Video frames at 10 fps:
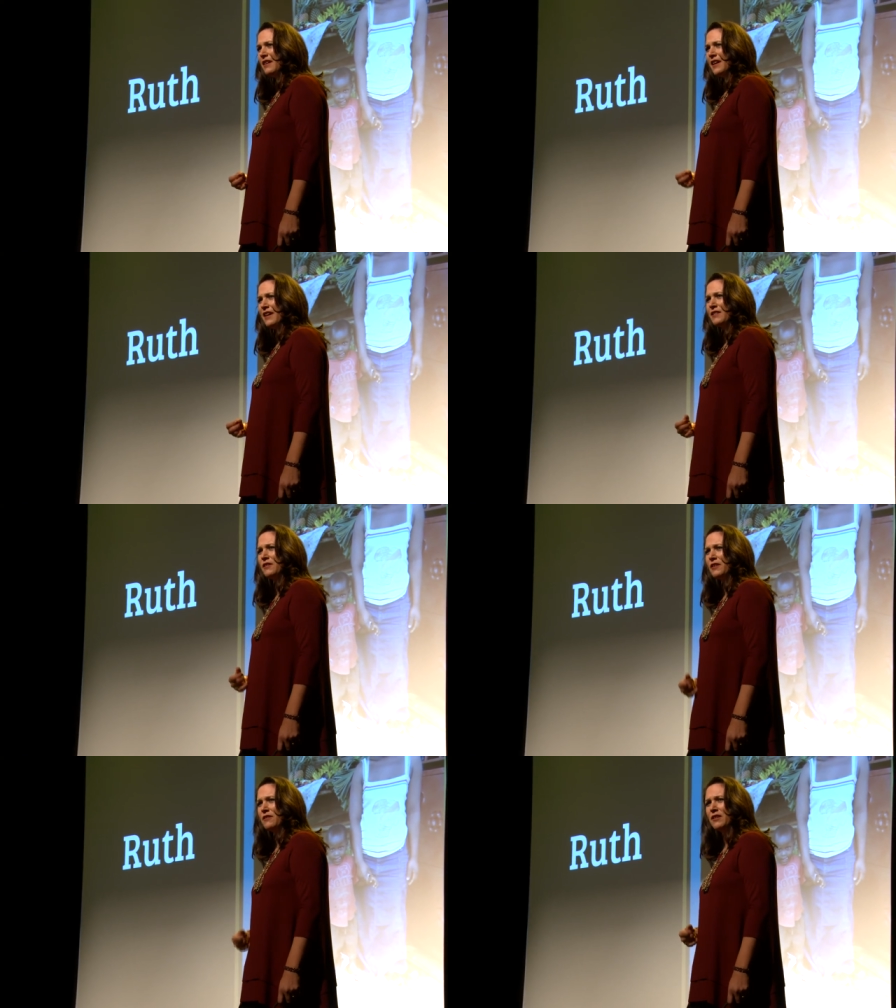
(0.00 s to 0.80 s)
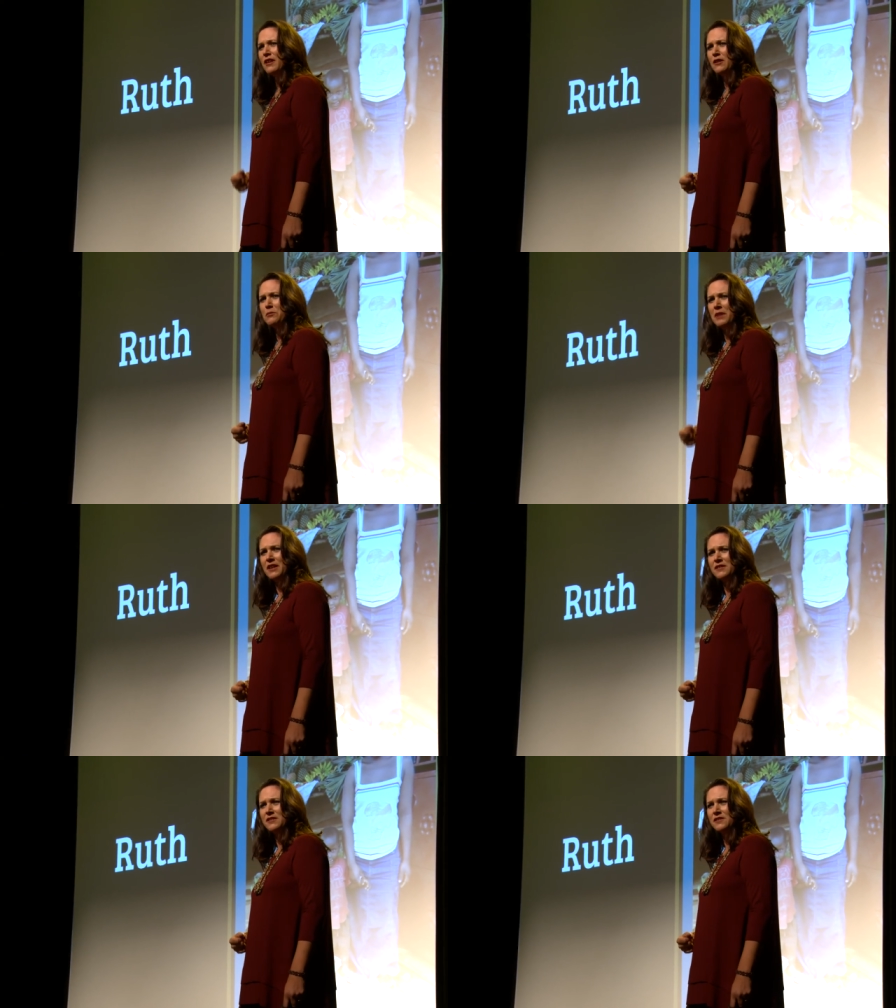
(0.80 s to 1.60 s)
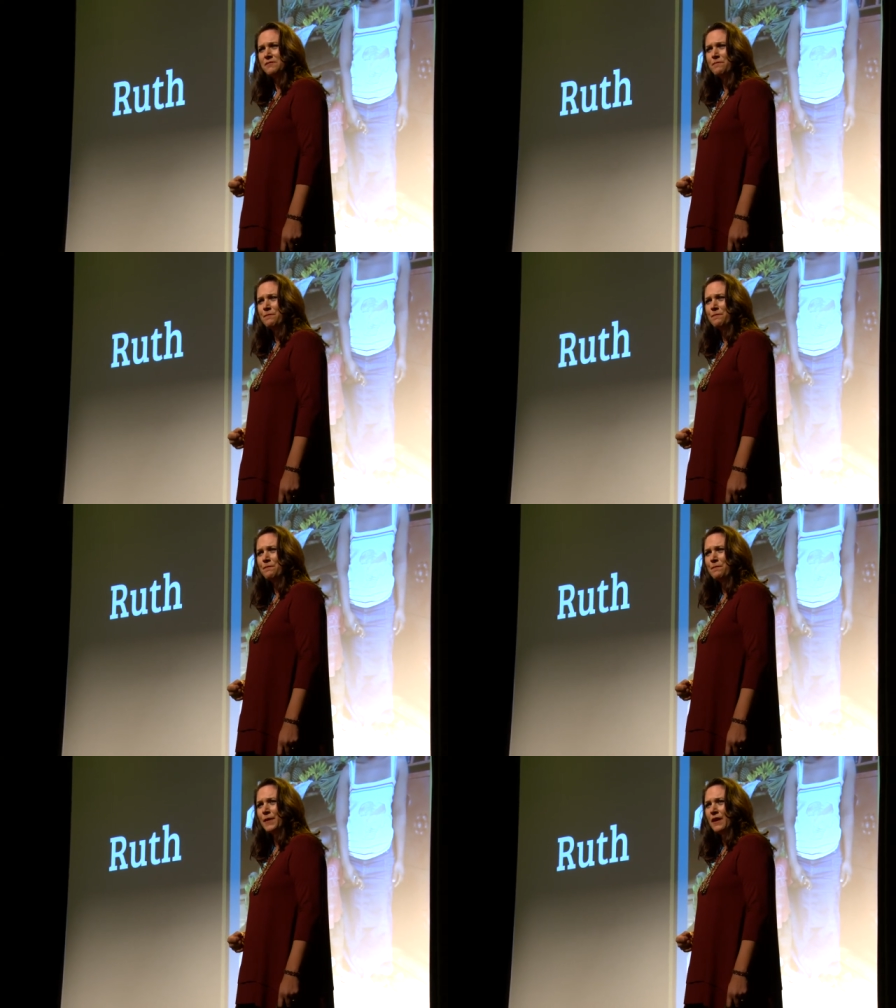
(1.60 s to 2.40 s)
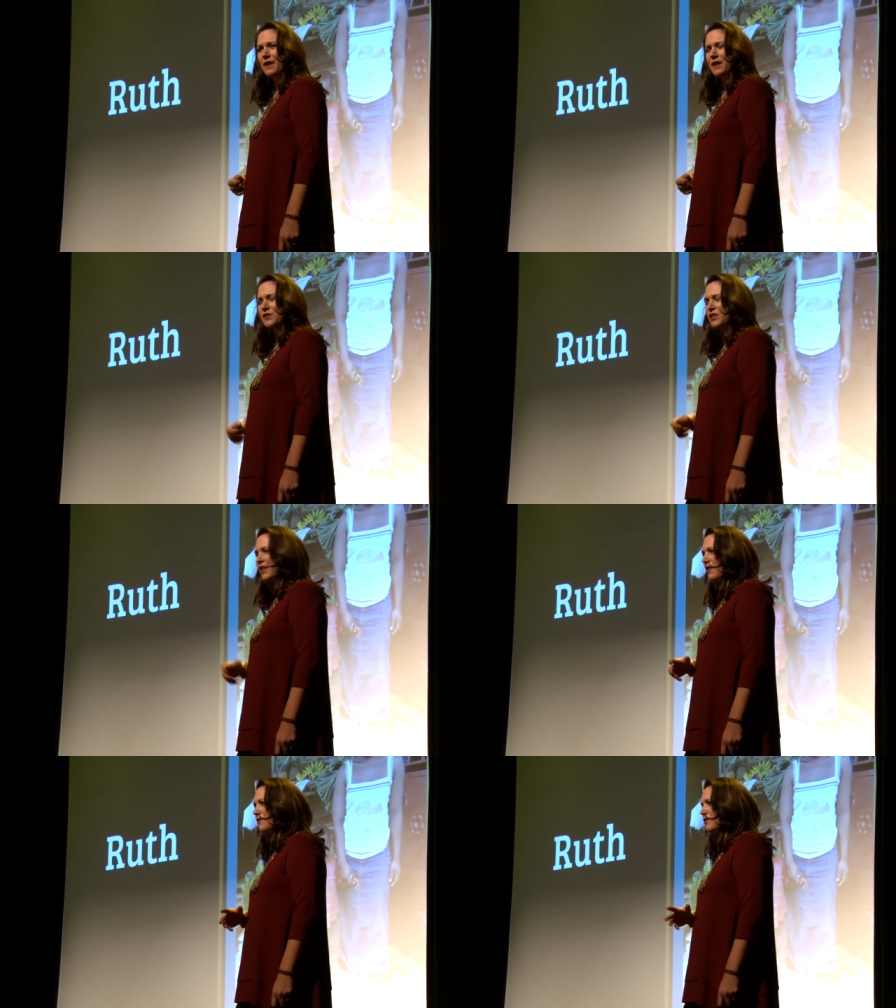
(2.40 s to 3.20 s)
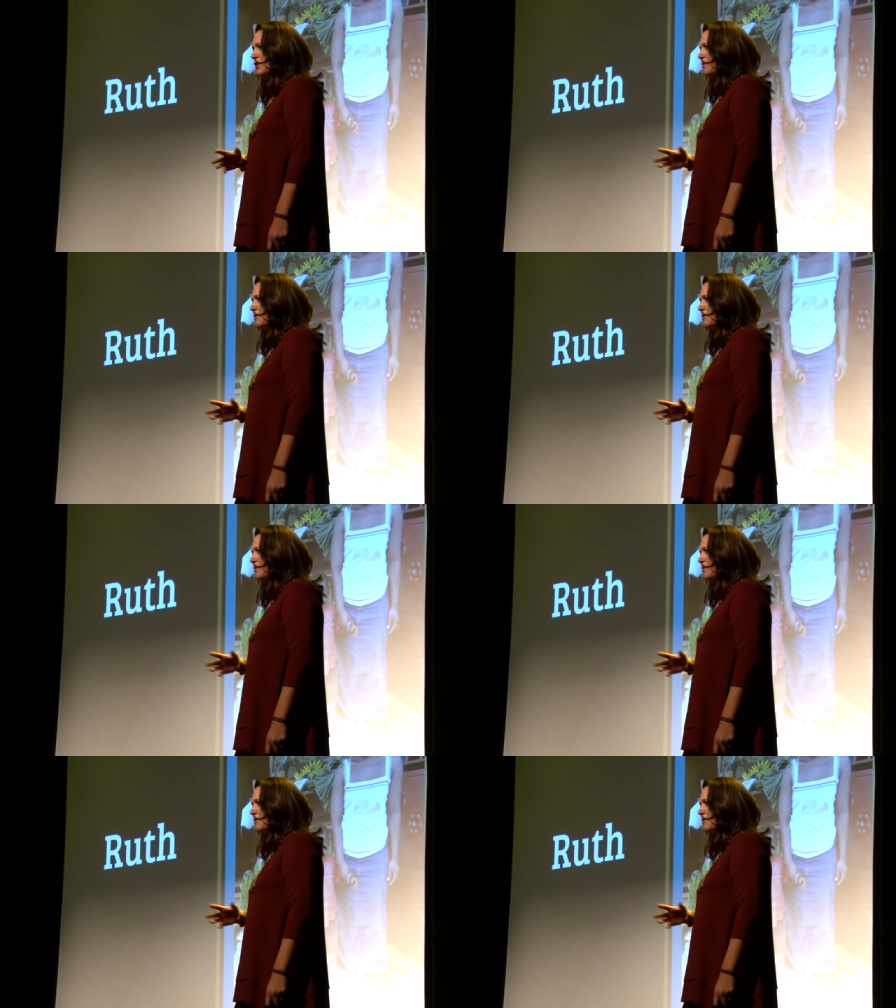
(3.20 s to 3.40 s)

and her own hunger pains. She later told